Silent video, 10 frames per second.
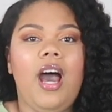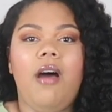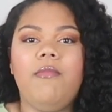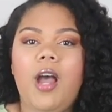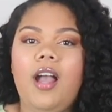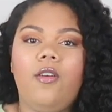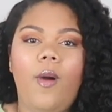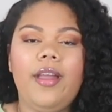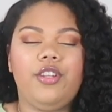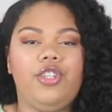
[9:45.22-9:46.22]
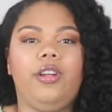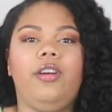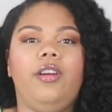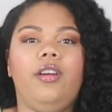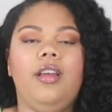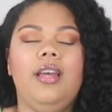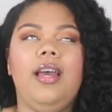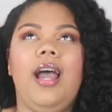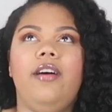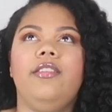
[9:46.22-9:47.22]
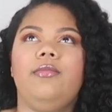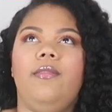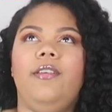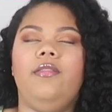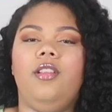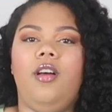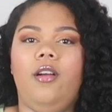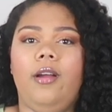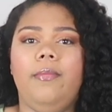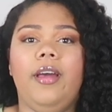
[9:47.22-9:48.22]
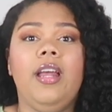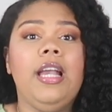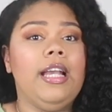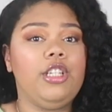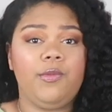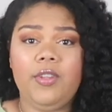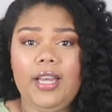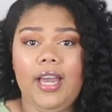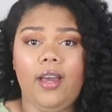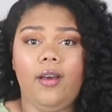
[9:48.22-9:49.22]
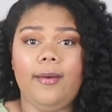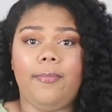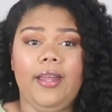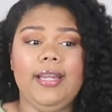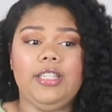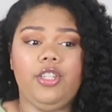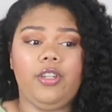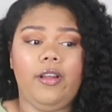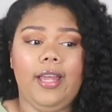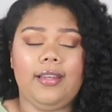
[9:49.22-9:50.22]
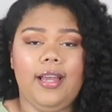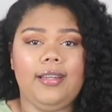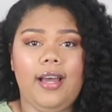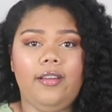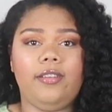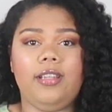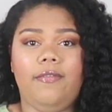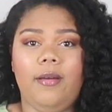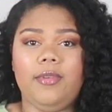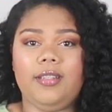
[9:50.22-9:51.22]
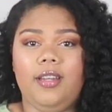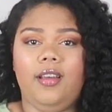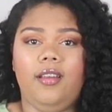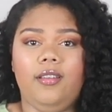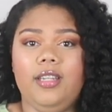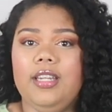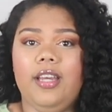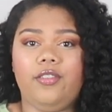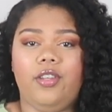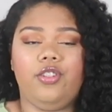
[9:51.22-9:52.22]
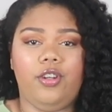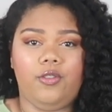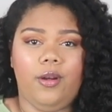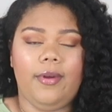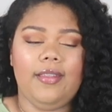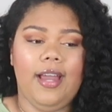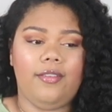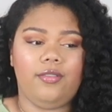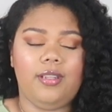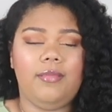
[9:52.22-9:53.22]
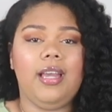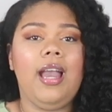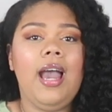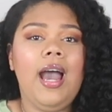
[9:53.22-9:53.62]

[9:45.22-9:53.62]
I'm not quite sure how this would feel in the long run, but just like a plain t-shirt, like $9, if I'm just gonna need an extra t-shirt to wear around the house or something,